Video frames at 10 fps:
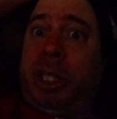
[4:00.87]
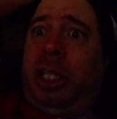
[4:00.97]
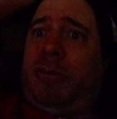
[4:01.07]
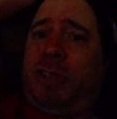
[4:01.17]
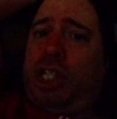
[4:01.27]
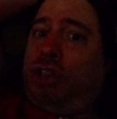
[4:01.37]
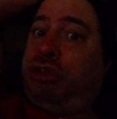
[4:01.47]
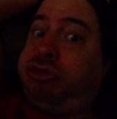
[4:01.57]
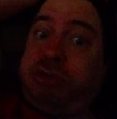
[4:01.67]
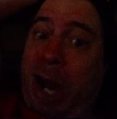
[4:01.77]
living
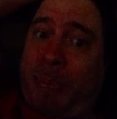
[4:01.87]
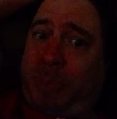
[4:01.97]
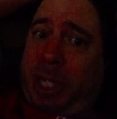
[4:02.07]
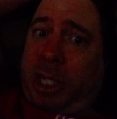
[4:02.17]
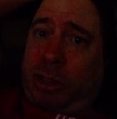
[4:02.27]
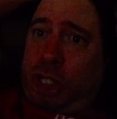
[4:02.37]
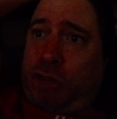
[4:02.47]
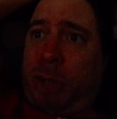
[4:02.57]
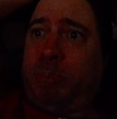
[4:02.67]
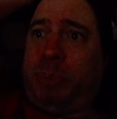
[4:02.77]
crap out of
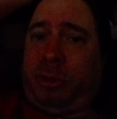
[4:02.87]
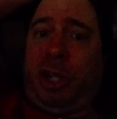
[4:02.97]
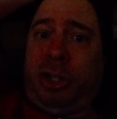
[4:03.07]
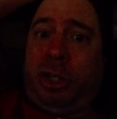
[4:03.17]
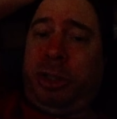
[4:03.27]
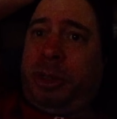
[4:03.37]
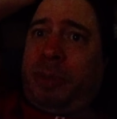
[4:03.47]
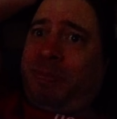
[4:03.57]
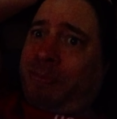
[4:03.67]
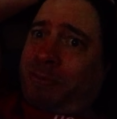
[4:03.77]
Trent Barretta,
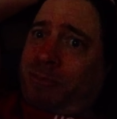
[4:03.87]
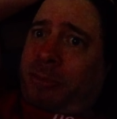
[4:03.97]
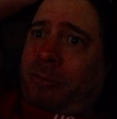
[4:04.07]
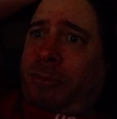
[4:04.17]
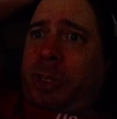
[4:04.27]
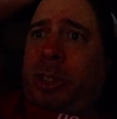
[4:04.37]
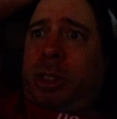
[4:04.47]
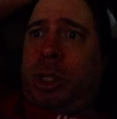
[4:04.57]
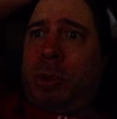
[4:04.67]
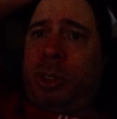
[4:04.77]

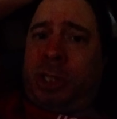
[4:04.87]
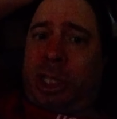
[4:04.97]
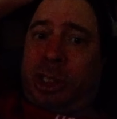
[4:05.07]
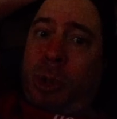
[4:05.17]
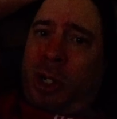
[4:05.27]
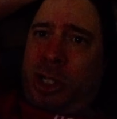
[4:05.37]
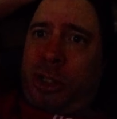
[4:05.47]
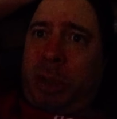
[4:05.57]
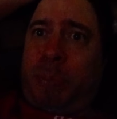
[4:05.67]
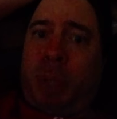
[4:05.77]
who was talking
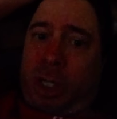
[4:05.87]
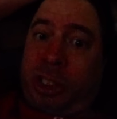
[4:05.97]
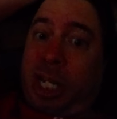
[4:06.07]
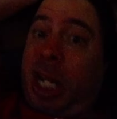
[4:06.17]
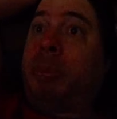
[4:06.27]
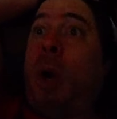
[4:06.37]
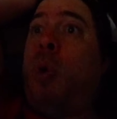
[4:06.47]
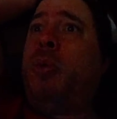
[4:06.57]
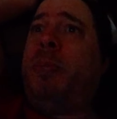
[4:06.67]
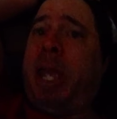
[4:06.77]
to the Bucks, and Adam
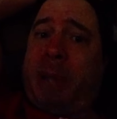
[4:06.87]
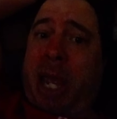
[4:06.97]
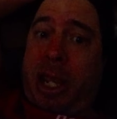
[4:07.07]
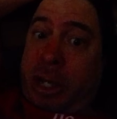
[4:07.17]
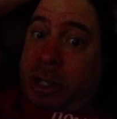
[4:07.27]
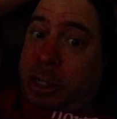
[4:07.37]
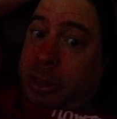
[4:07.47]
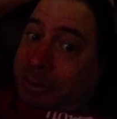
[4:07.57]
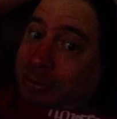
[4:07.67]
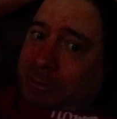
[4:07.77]
Cole, baby.
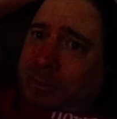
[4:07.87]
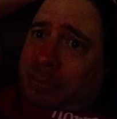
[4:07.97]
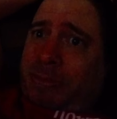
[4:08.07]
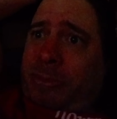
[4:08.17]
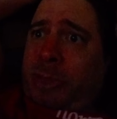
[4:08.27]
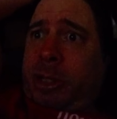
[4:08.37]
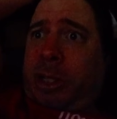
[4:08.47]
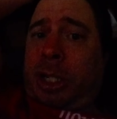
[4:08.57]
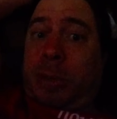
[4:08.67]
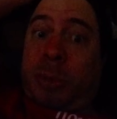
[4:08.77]

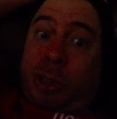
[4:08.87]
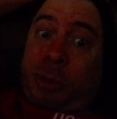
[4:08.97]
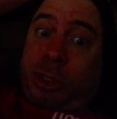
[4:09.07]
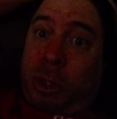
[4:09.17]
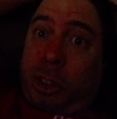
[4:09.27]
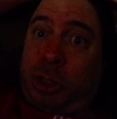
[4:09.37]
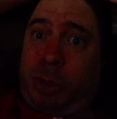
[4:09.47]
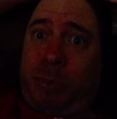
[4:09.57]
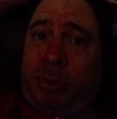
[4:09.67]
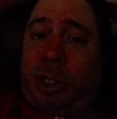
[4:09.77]
And as we saw,
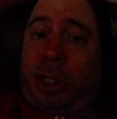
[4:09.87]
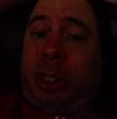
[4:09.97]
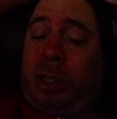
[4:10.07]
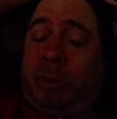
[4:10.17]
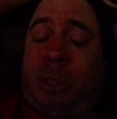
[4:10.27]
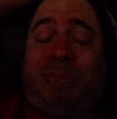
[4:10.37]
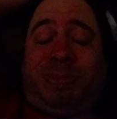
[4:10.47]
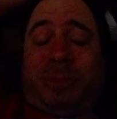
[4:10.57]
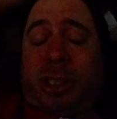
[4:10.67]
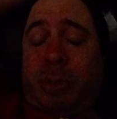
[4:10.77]
Trent Barretta,
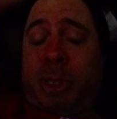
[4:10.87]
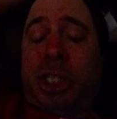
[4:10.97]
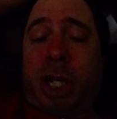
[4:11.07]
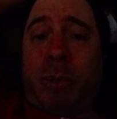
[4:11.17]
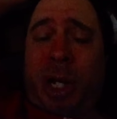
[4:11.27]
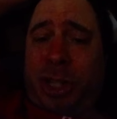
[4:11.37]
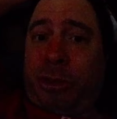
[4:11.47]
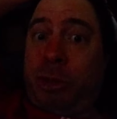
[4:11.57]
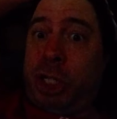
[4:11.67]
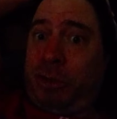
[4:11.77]
Jay White
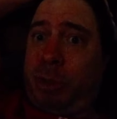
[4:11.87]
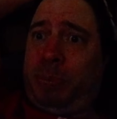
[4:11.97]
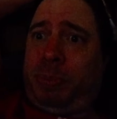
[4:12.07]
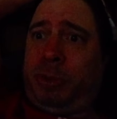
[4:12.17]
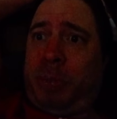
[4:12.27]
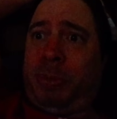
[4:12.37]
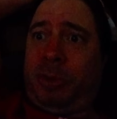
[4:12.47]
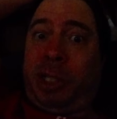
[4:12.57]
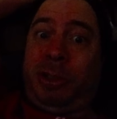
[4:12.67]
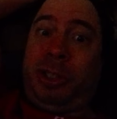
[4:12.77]
threw Trent
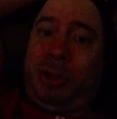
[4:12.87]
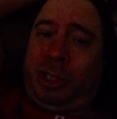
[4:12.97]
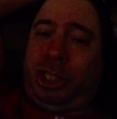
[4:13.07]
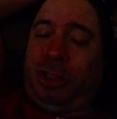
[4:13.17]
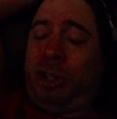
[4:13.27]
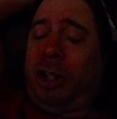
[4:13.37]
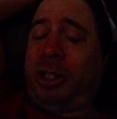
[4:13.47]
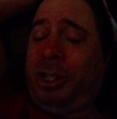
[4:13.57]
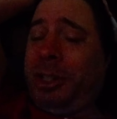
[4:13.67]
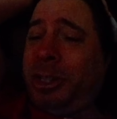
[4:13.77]
Barretta into a
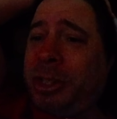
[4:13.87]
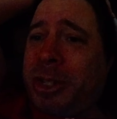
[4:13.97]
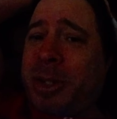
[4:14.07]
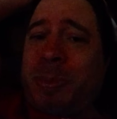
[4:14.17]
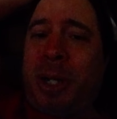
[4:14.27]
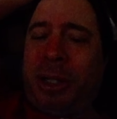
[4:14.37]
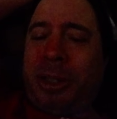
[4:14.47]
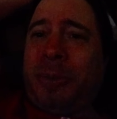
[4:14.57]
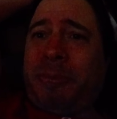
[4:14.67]
truck. But,